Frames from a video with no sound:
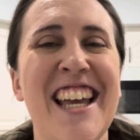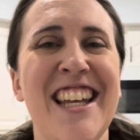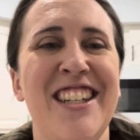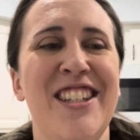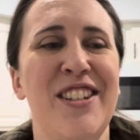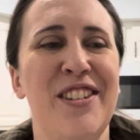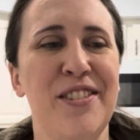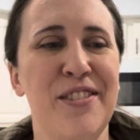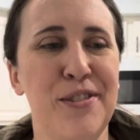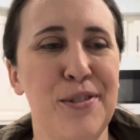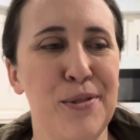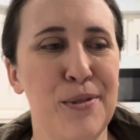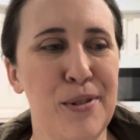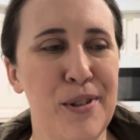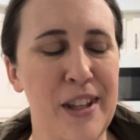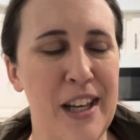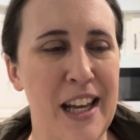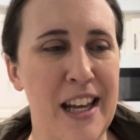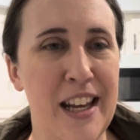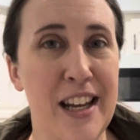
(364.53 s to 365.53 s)
to
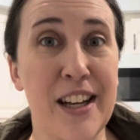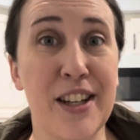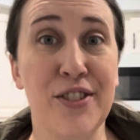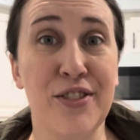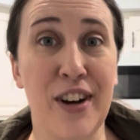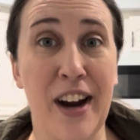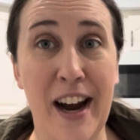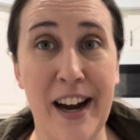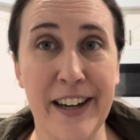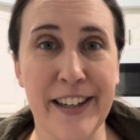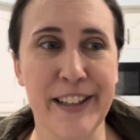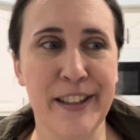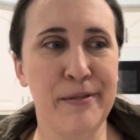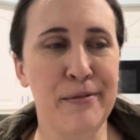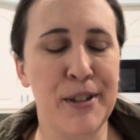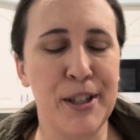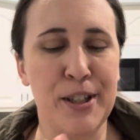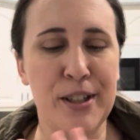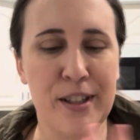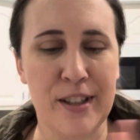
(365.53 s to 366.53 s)
the dryer,
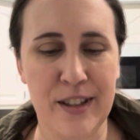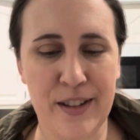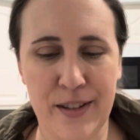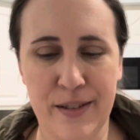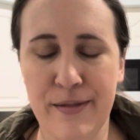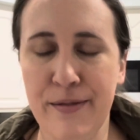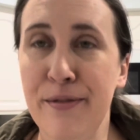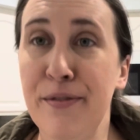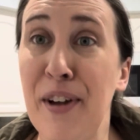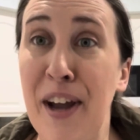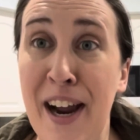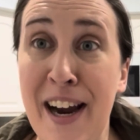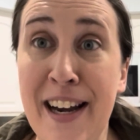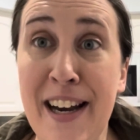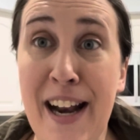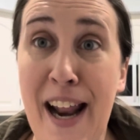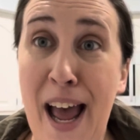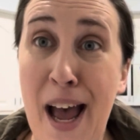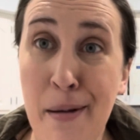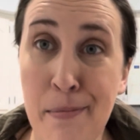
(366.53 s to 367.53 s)
which is fine. It
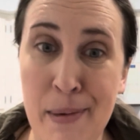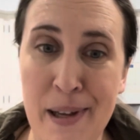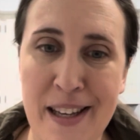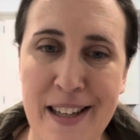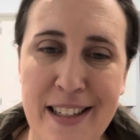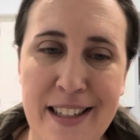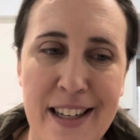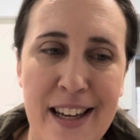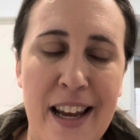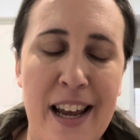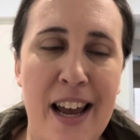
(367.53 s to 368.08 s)
happened.